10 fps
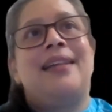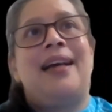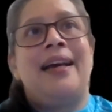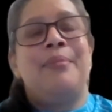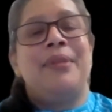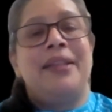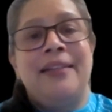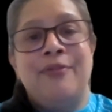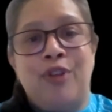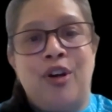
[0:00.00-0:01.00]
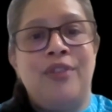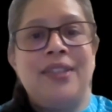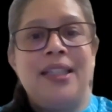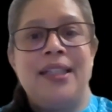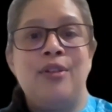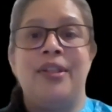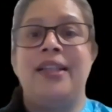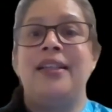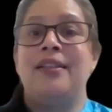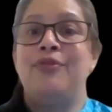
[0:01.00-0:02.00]
I'm involved in
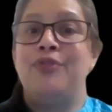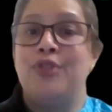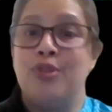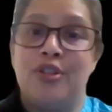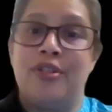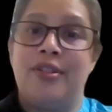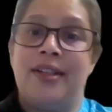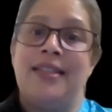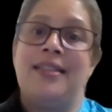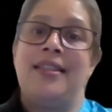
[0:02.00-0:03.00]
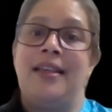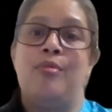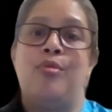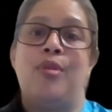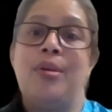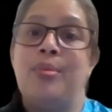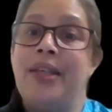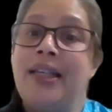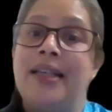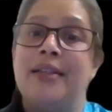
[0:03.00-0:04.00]
looking at the future and seeing what
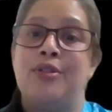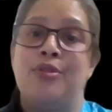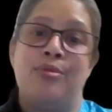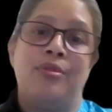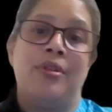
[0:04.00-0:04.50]
we can do